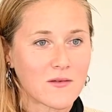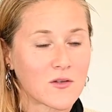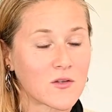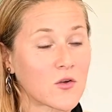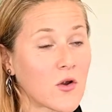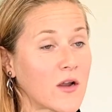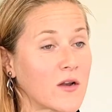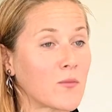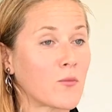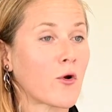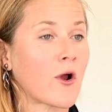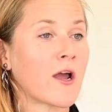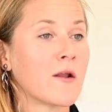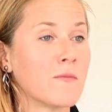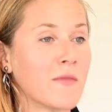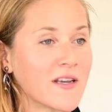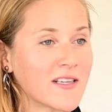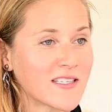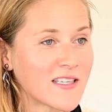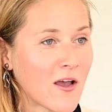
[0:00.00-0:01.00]
try to pride
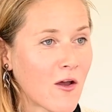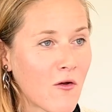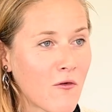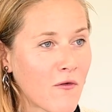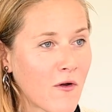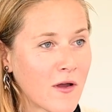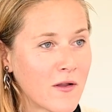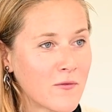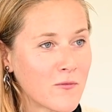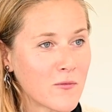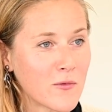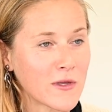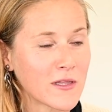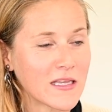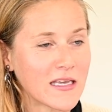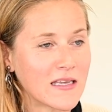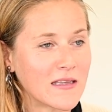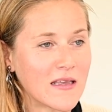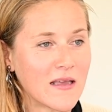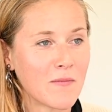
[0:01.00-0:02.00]
myself on
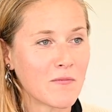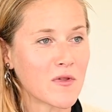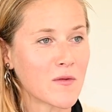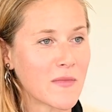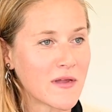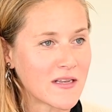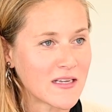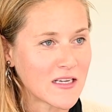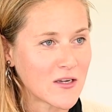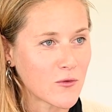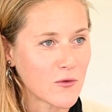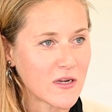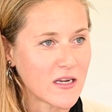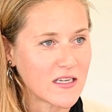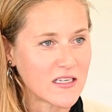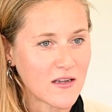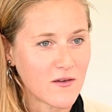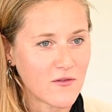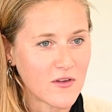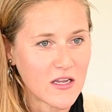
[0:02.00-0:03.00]
really implementing
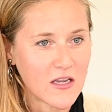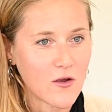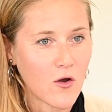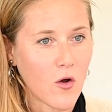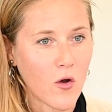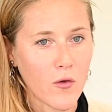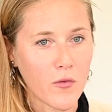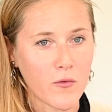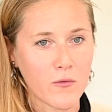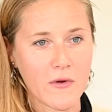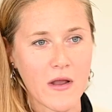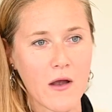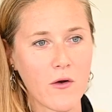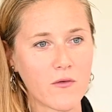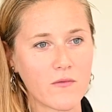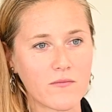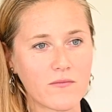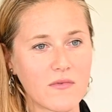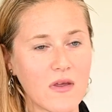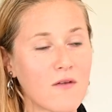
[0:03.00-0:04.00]
creativity all
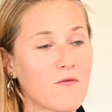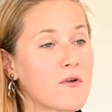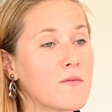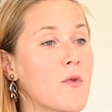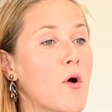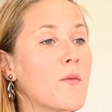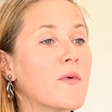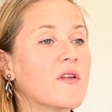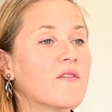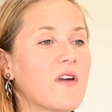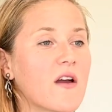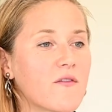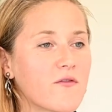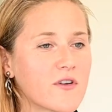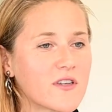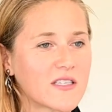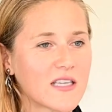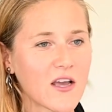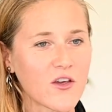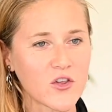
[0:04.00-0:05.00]
throughout every moment of
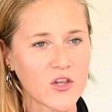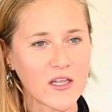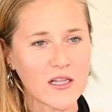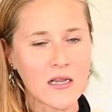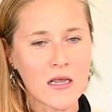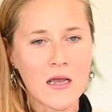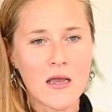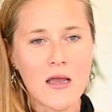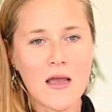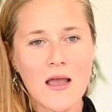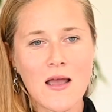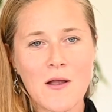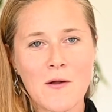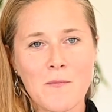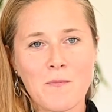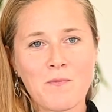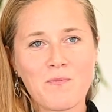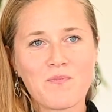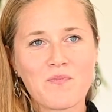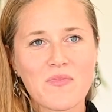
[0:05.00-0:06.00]
every session.
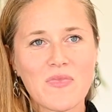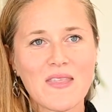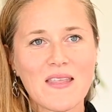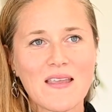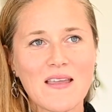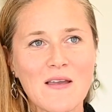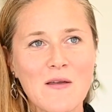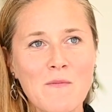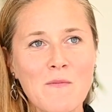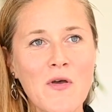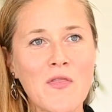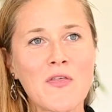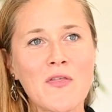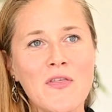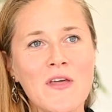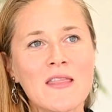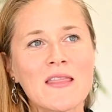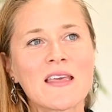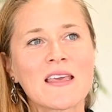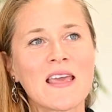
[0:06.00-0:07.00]
But the
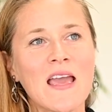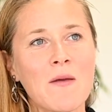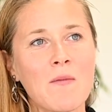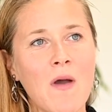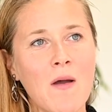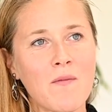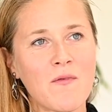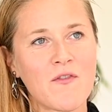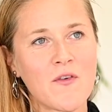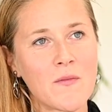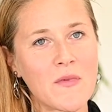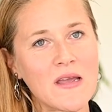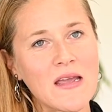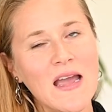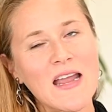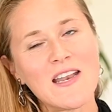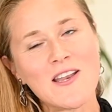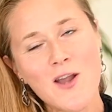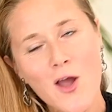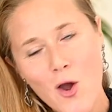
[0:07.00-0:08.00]
thing that came up for me,
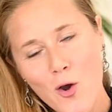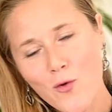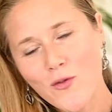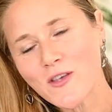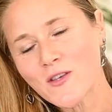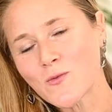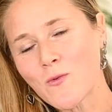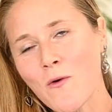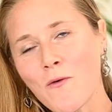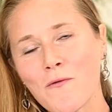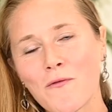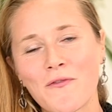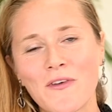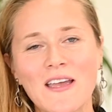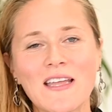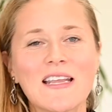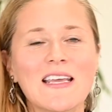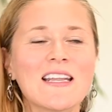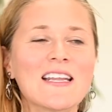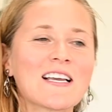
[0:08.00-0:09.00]
and no, this won't
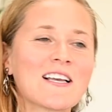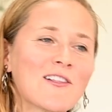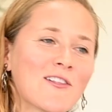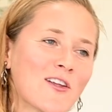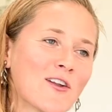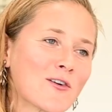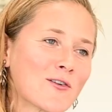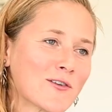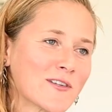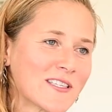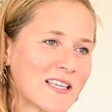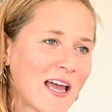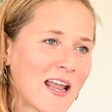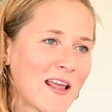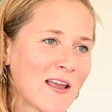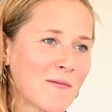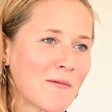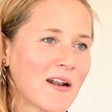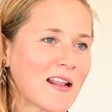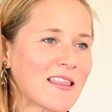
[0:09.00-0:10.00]
fit in a clinical
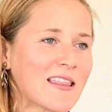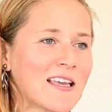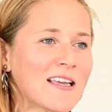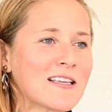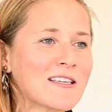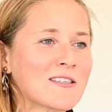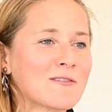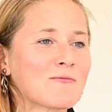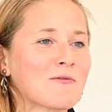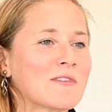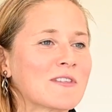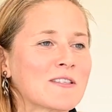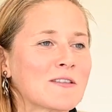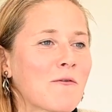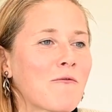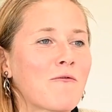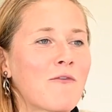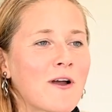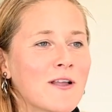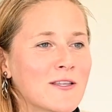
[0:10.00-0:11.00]
setting, but I think it's, it's
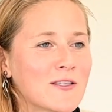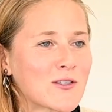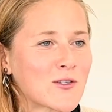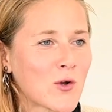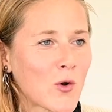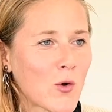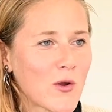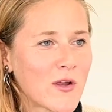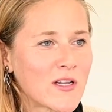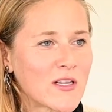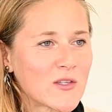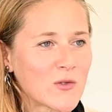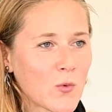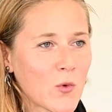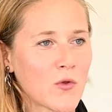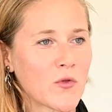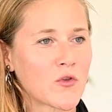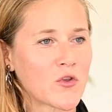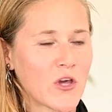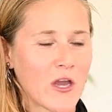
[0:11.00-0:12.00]
a fun story and it's
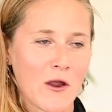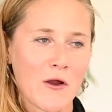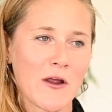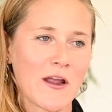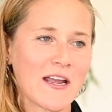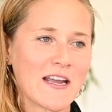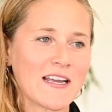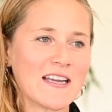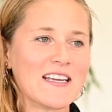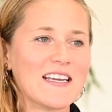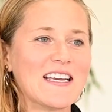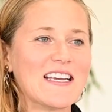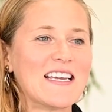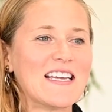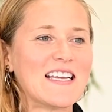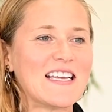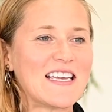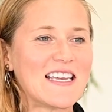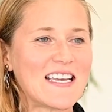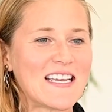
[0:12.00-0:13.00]
worth sharing,
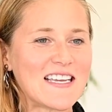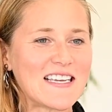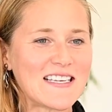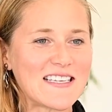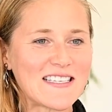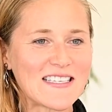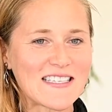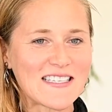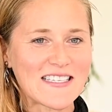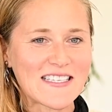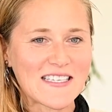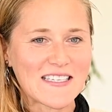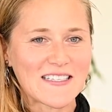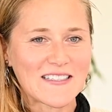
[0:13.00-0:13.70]
is